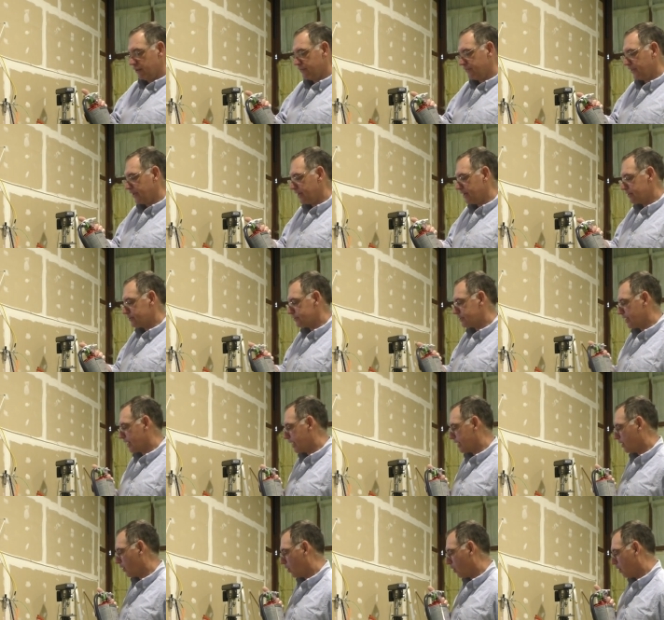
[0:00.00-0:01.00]
things
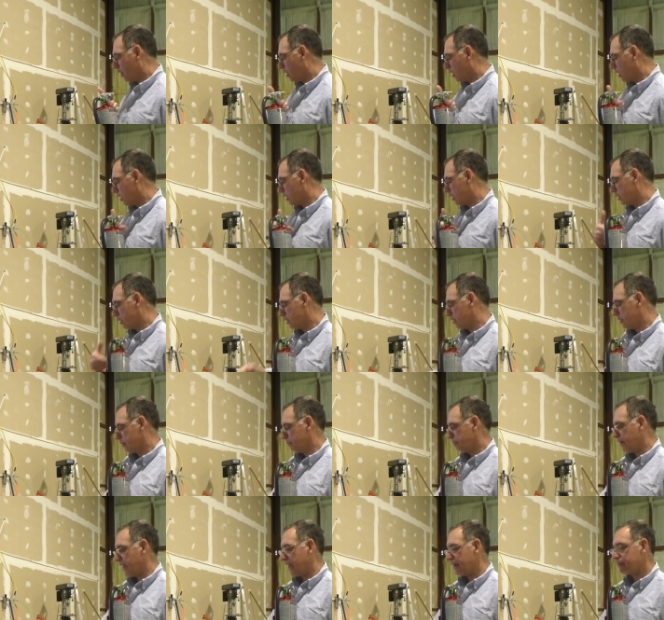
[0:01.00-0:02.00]
that are
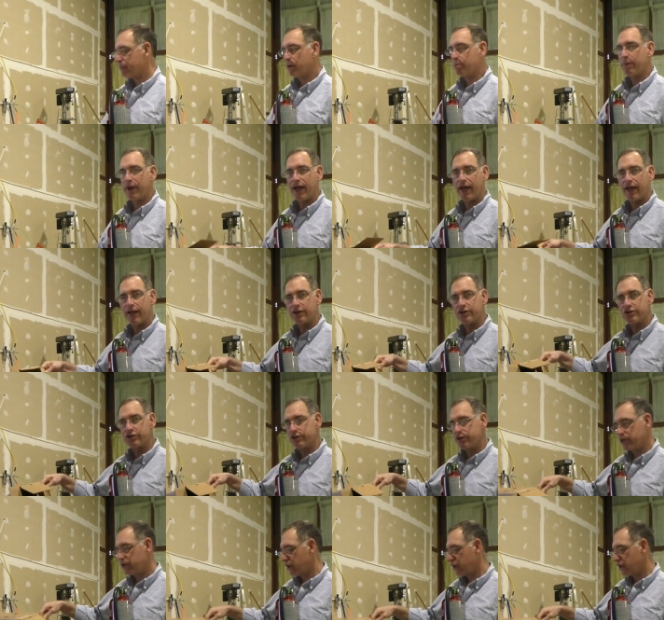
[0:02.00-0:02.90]
paper based.